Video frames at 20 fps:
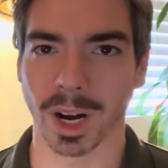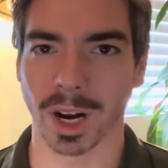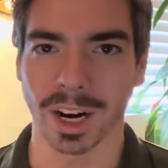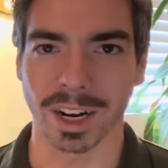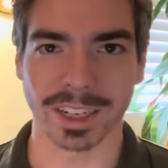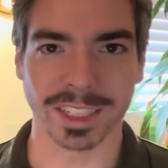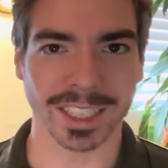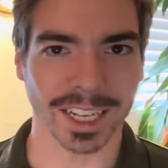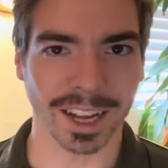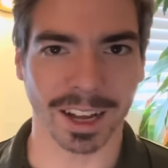
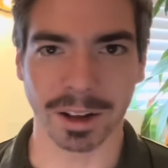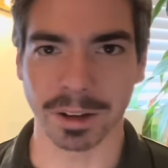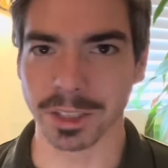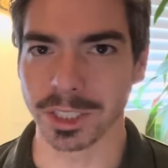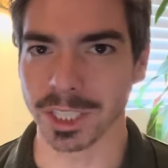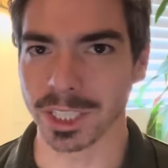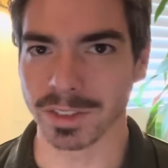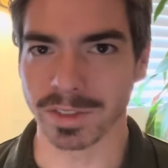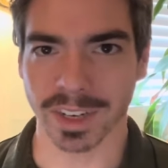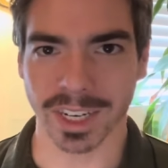
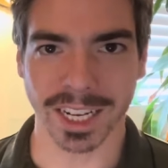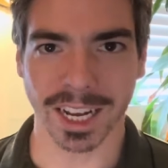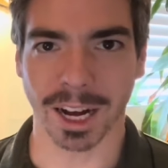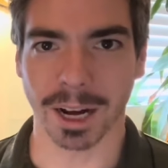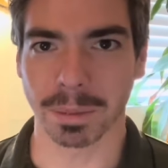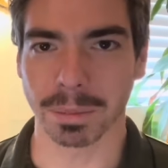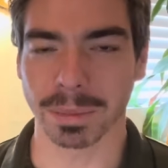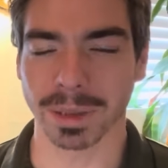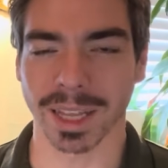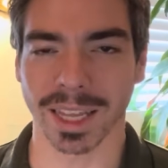psychology is very
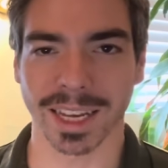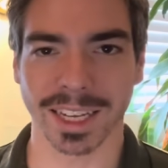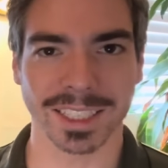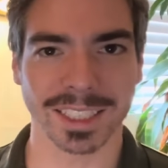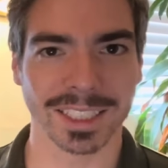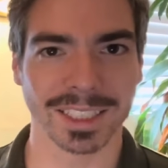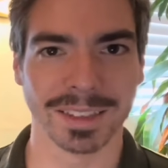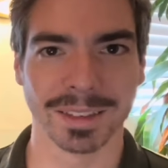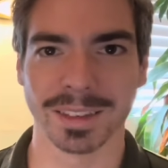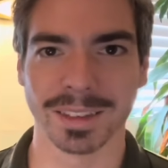
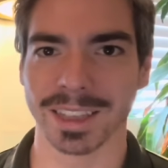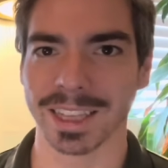complex.